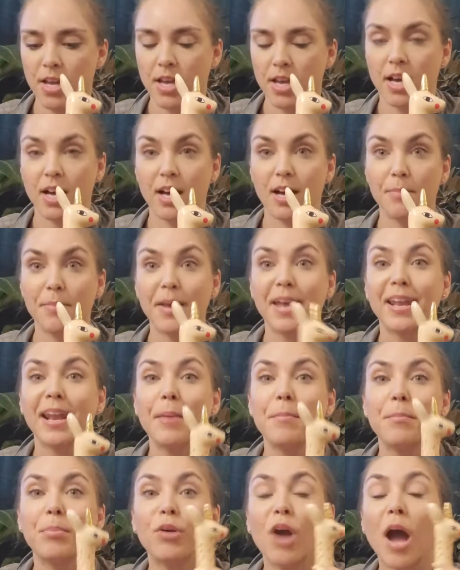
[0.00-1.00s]
And
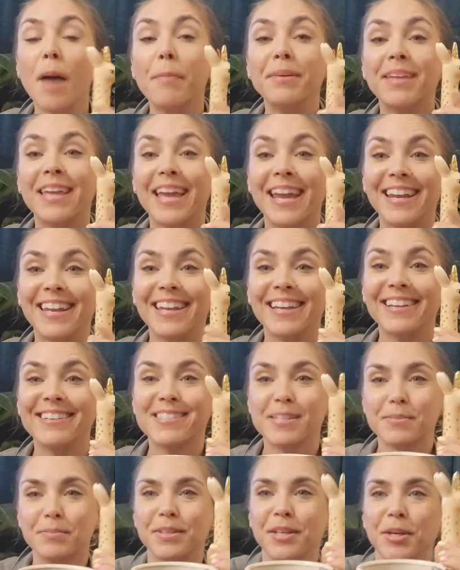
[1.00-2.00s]
I'm propagating
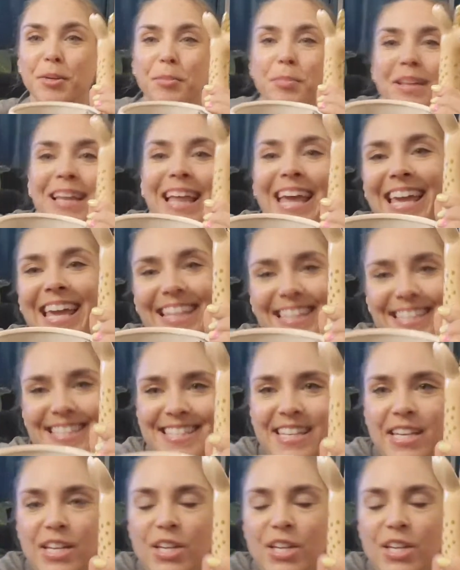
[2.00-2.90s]
some little plants.